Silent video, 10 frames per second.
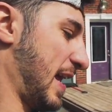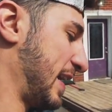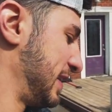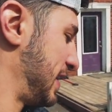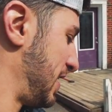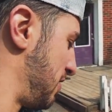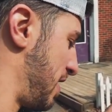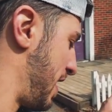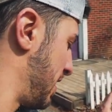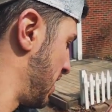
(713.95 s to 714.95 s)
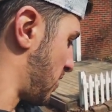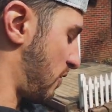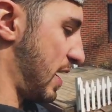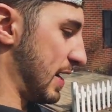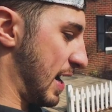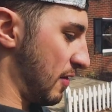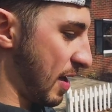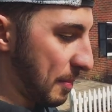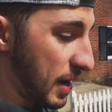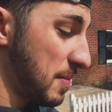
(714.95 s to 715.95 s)
I can tell you that right now.
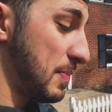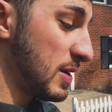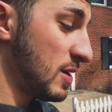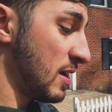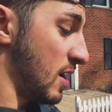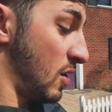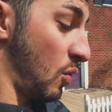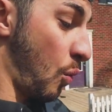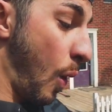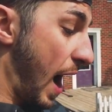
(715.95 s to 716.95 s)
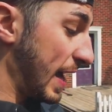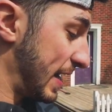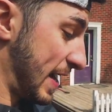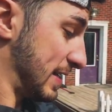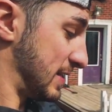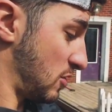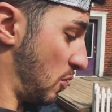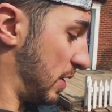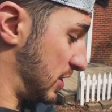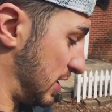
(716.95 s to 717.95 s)
That might be why it has so
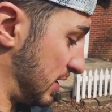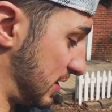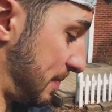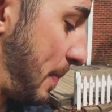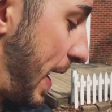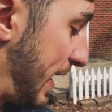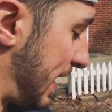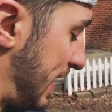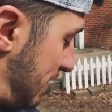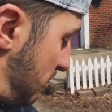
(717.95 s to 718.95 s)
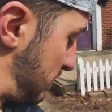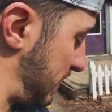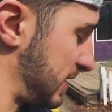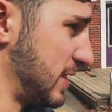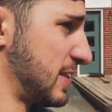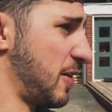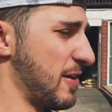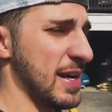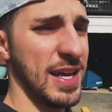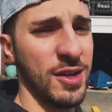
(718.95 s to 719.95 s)
much of this paint on here is because it
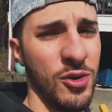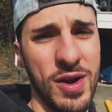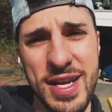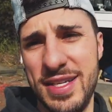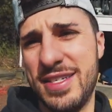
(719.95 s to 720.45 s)
started to get gritty, it